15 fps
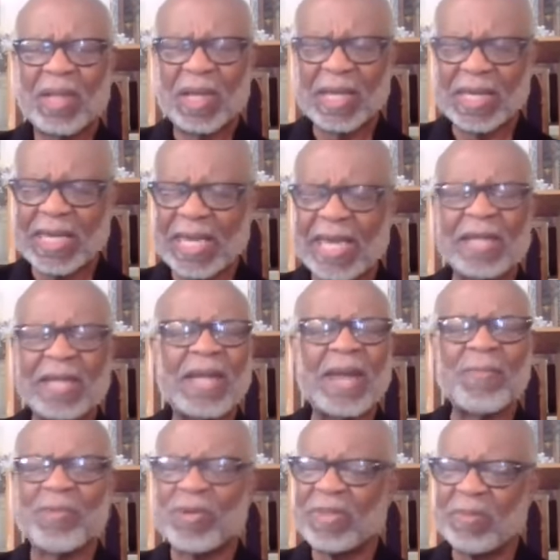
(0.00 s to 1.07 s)
Again,
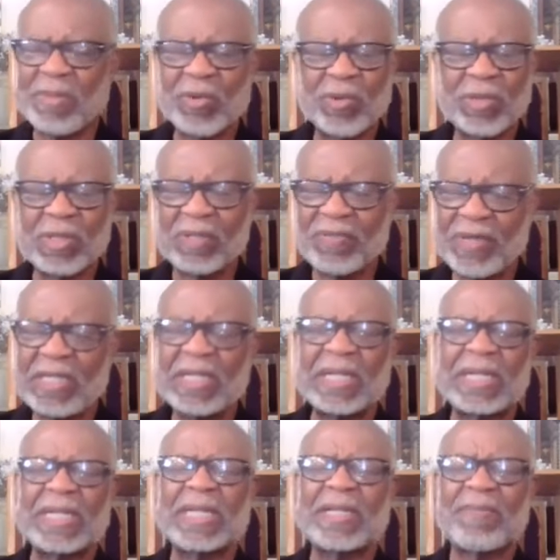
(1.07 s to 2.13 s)
I pray the miracle of
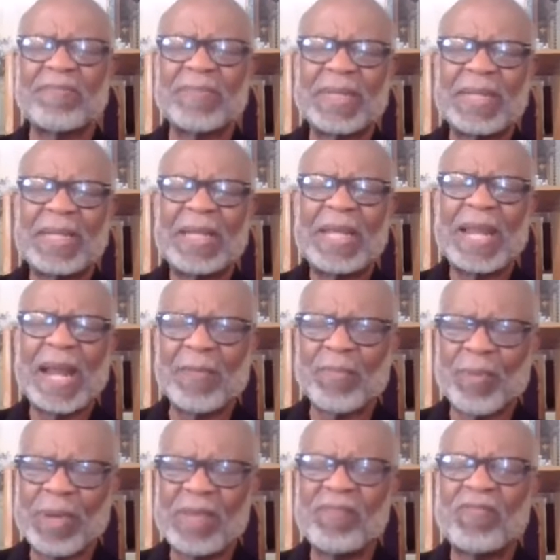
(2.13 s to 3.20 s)
healing. I
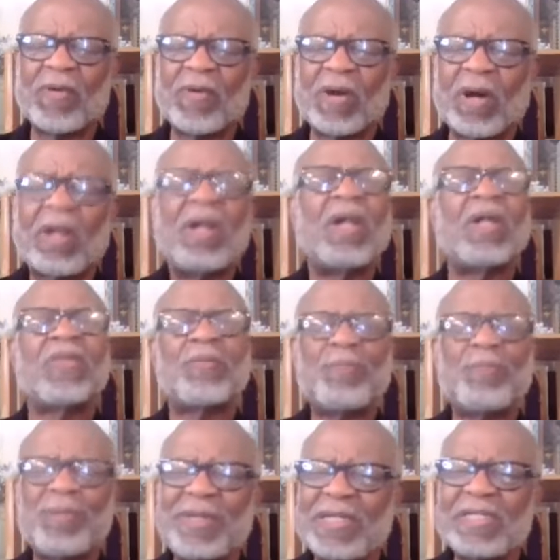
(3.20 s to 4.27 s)
pray for the
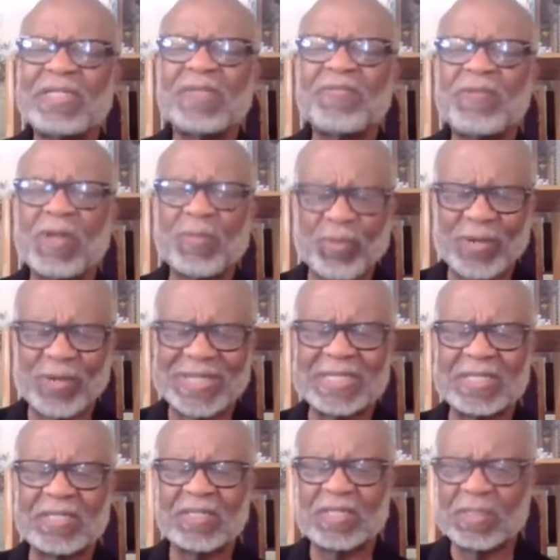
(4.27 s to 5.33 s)
peace of your
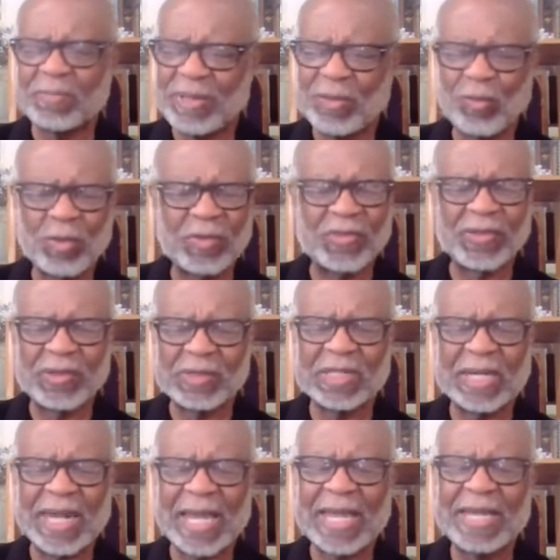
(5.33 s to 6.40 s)
presence to be with her
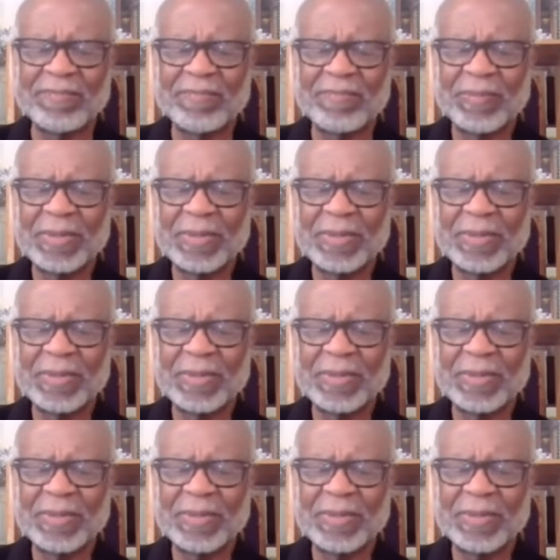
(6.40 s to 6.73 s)
tonight.